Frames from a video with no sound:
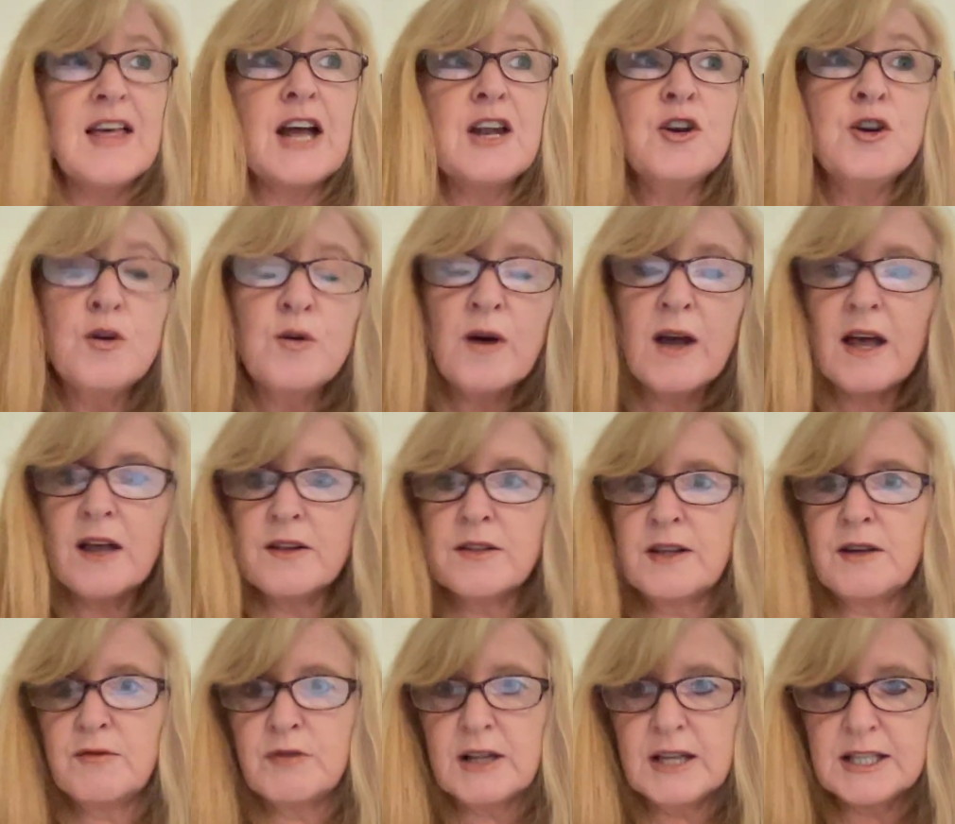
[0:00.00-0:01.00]
new healthy
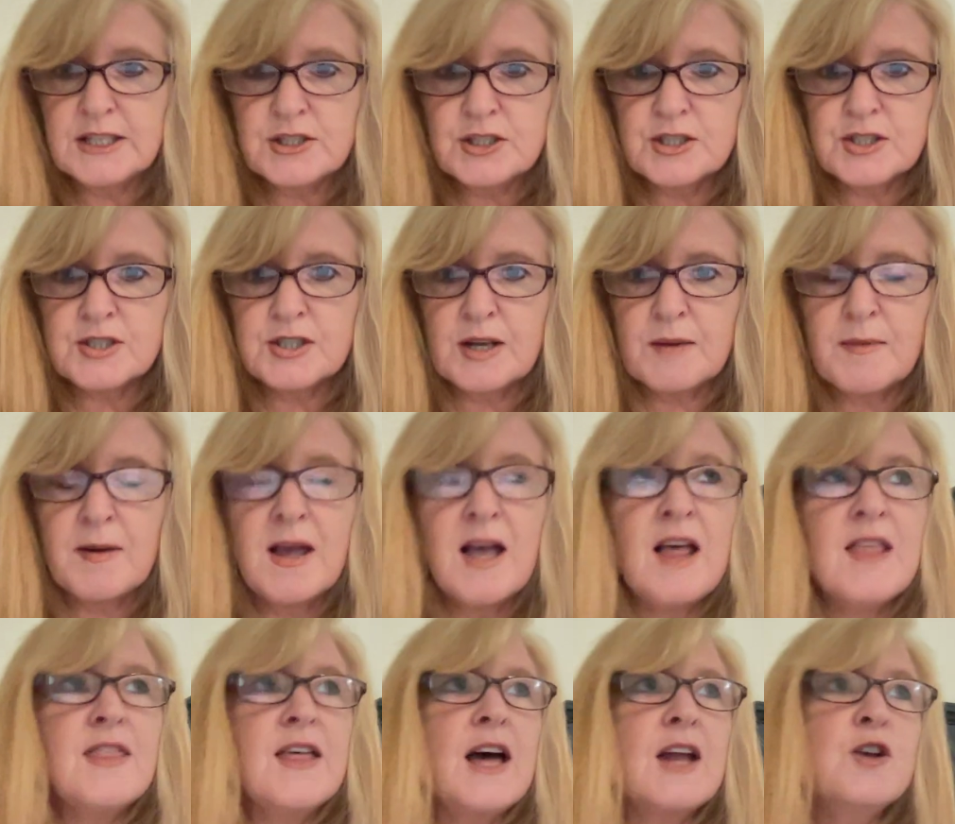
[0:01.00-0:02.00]
relationship,
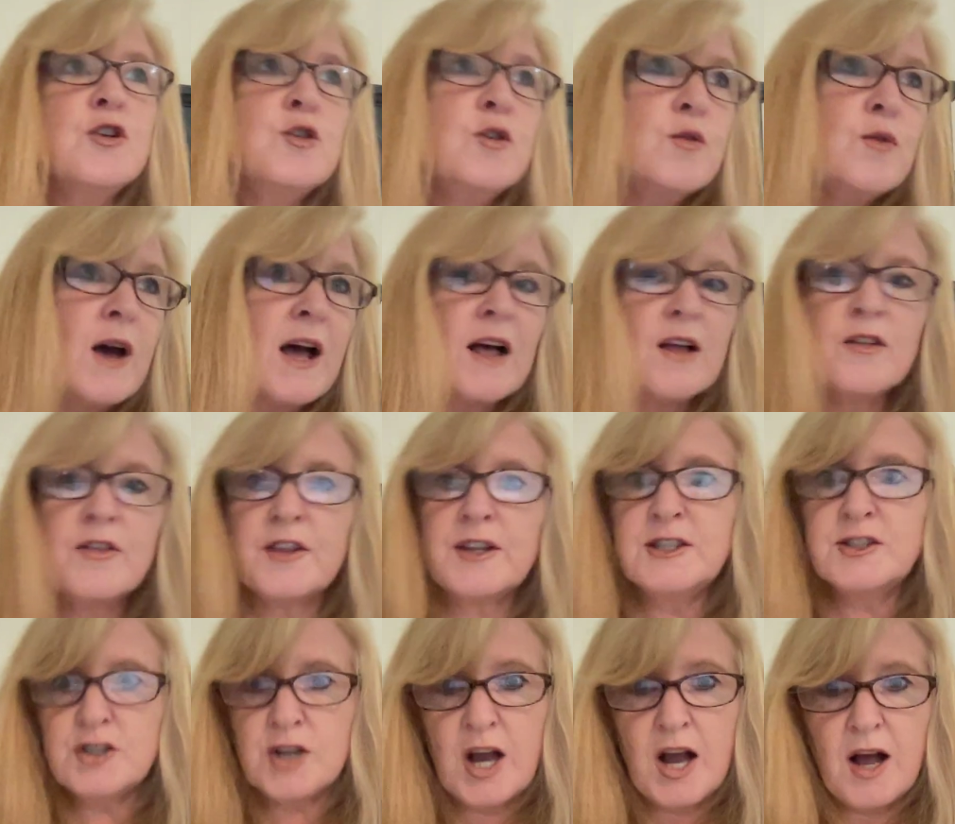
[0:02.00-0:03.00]
that new healthy
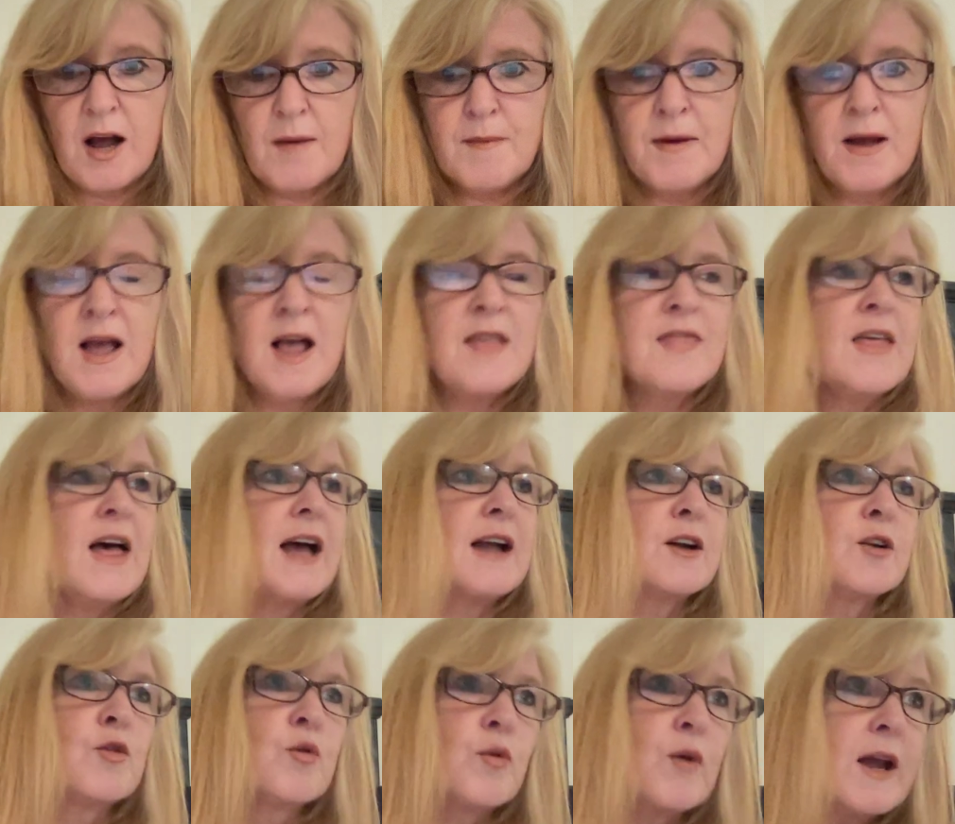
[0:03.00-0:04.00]
job,
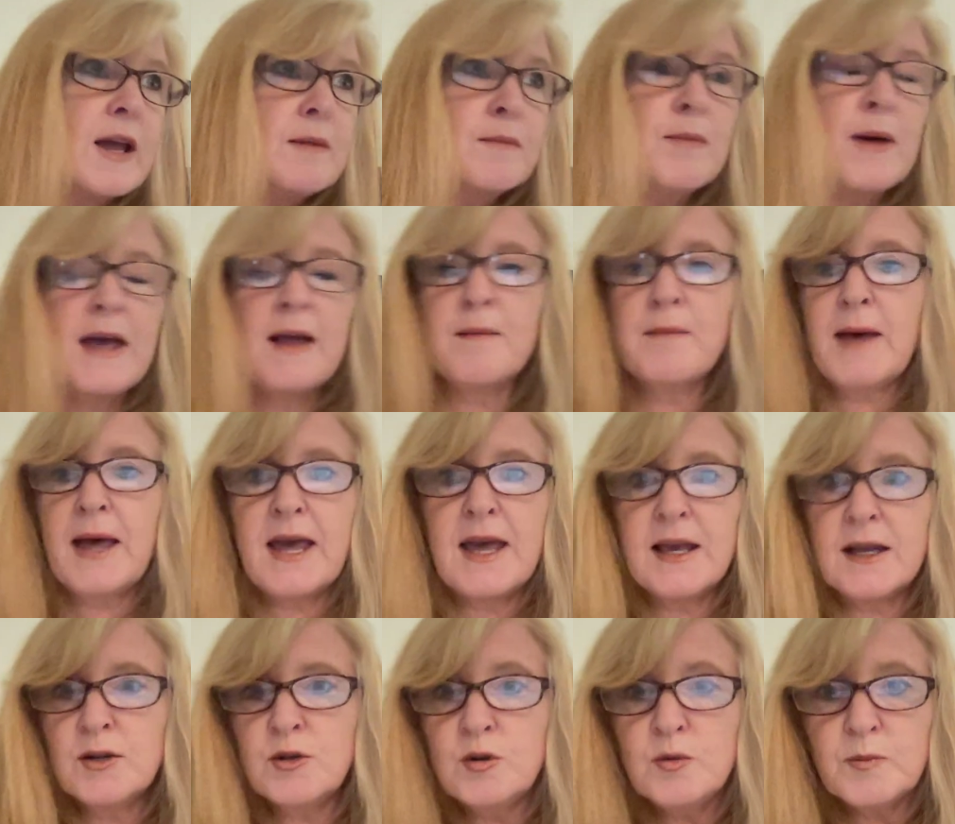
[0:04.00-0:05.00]
that great
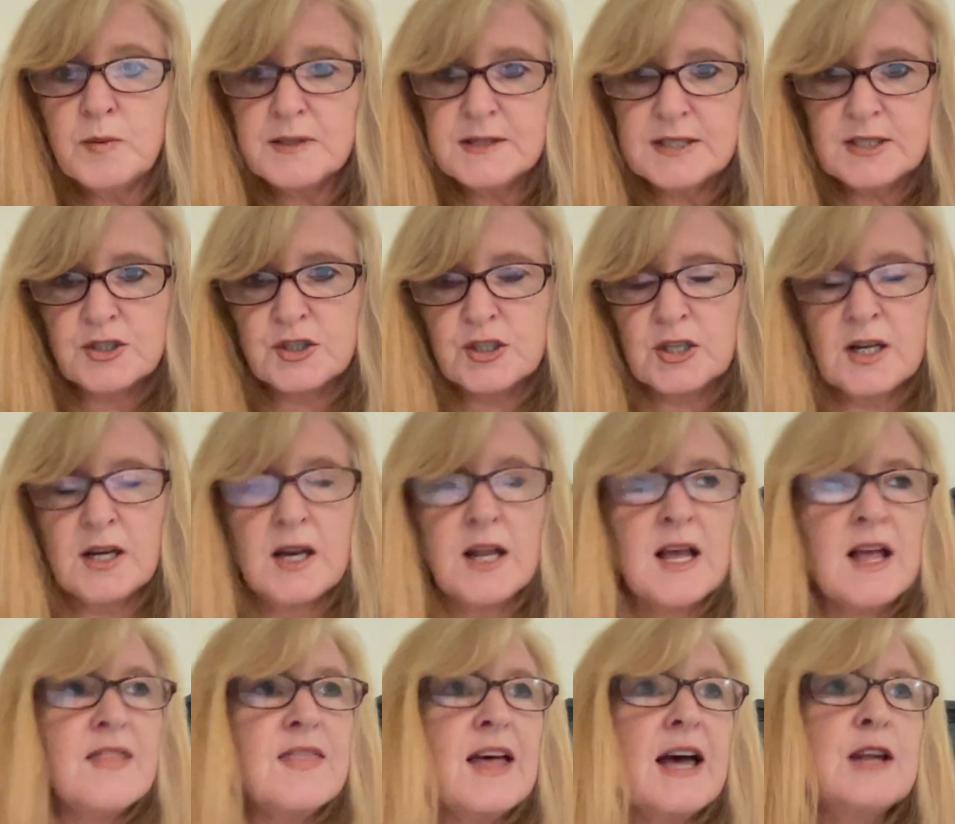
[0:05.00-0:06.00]
paying new position,
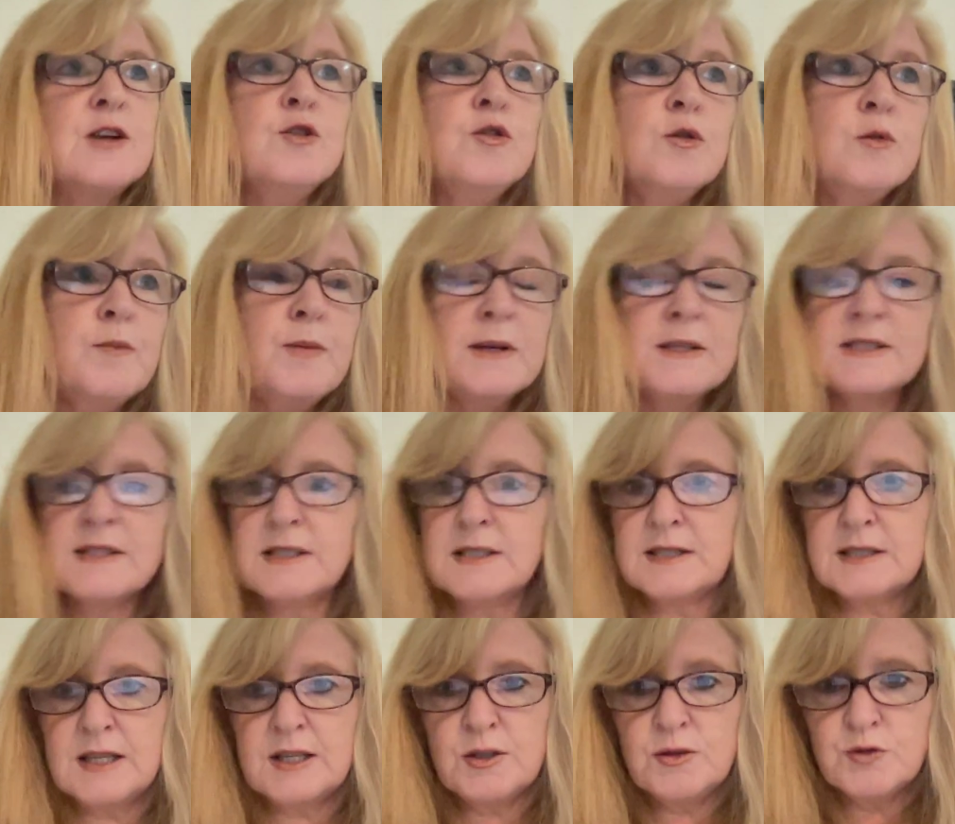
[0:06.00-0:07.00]
that new business
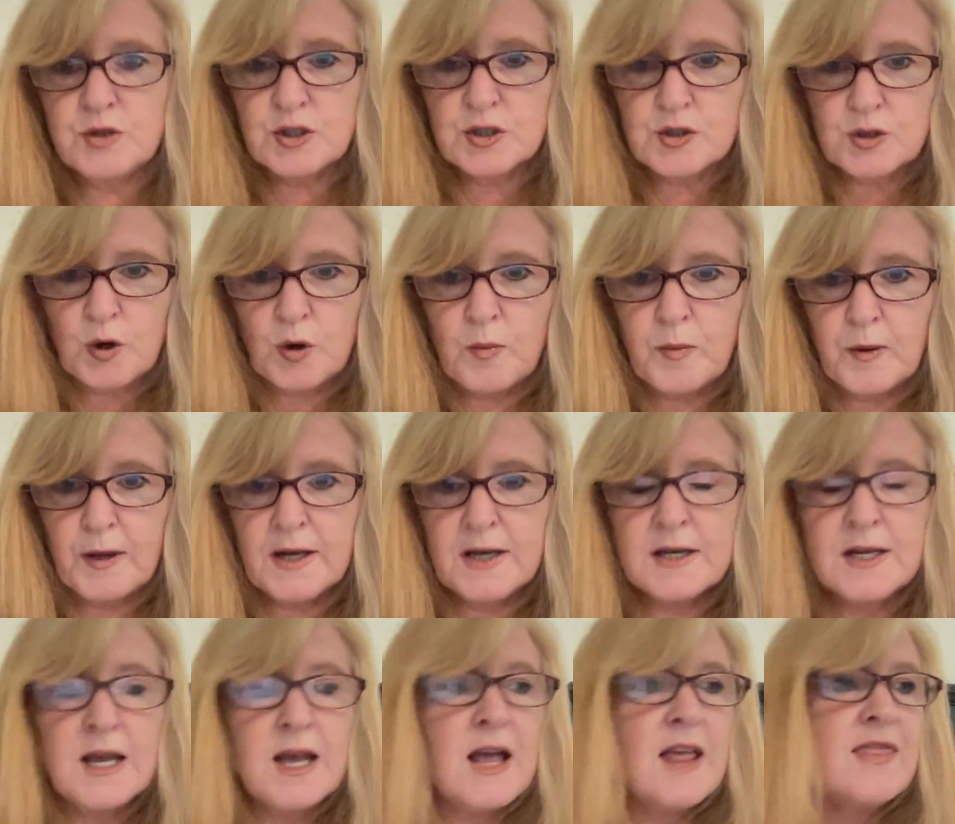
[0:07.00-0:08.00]
that you just opened,
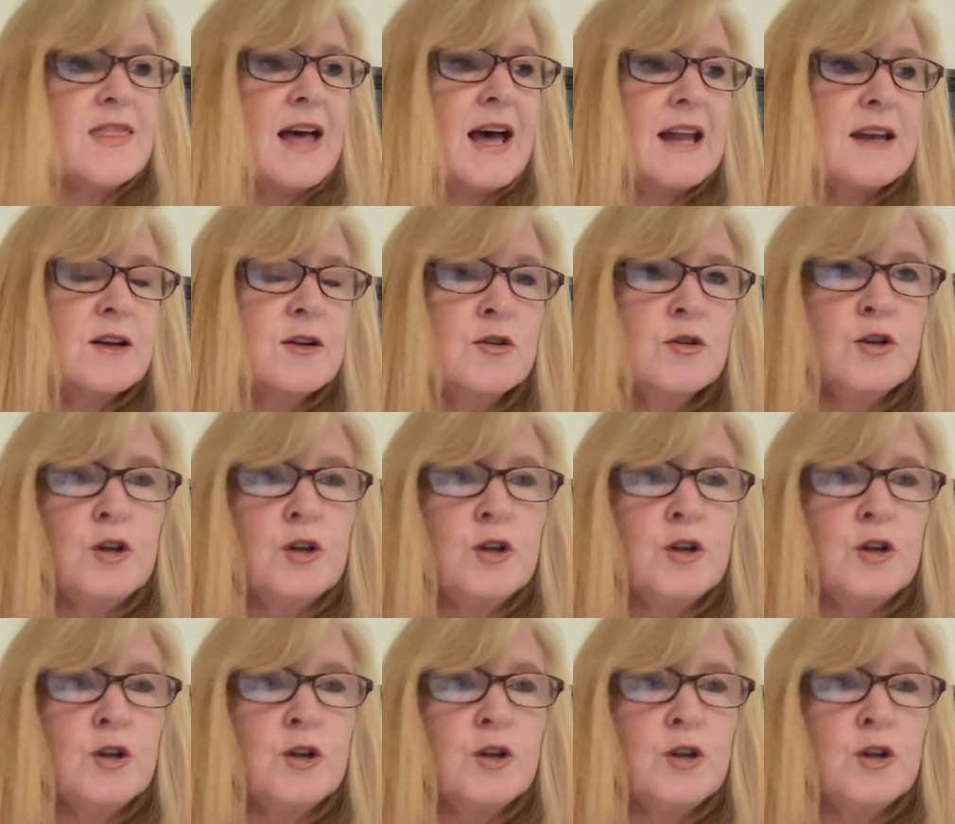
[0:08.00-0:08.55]
that,